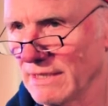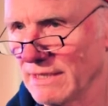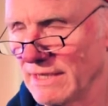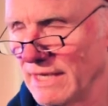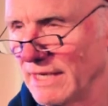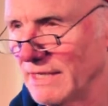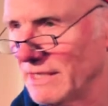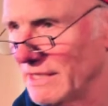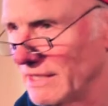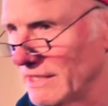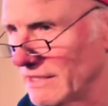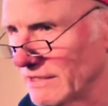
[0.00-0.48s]

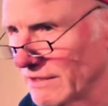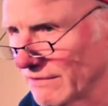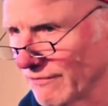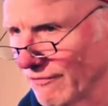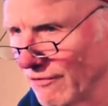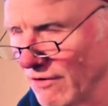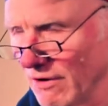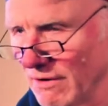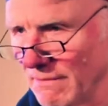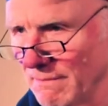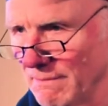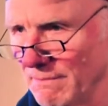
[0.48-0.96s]
that is
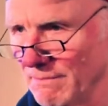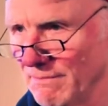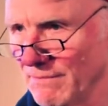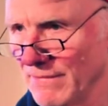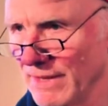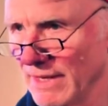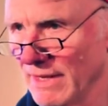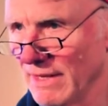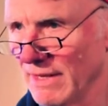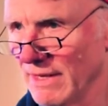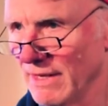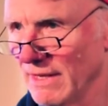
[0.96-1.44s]
from
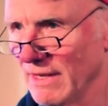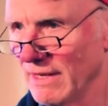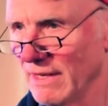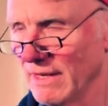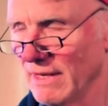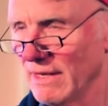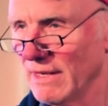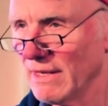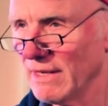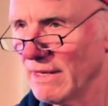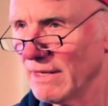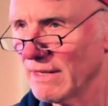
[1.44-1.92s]

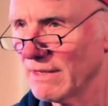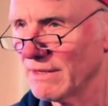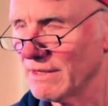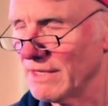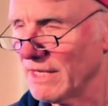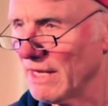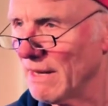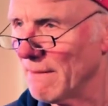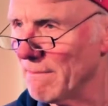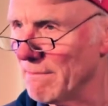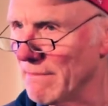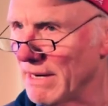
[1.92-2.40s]

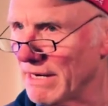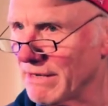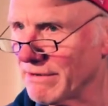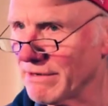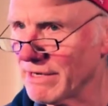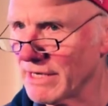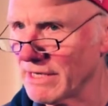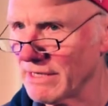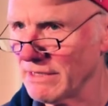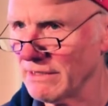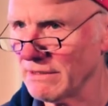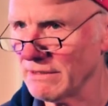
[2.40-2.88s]
the
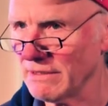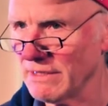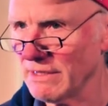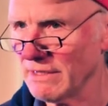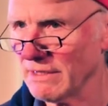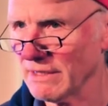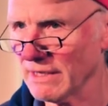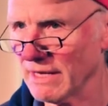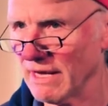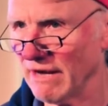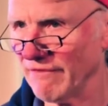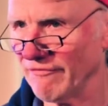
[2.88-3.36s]

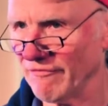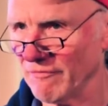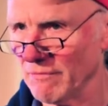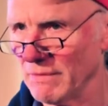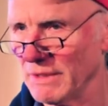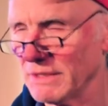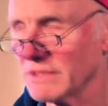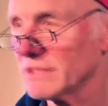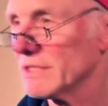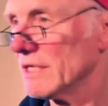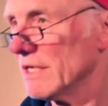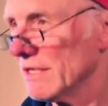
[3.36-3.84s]
American
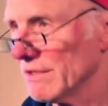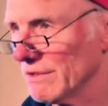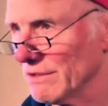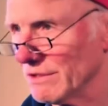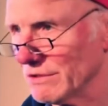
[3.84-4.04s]
government,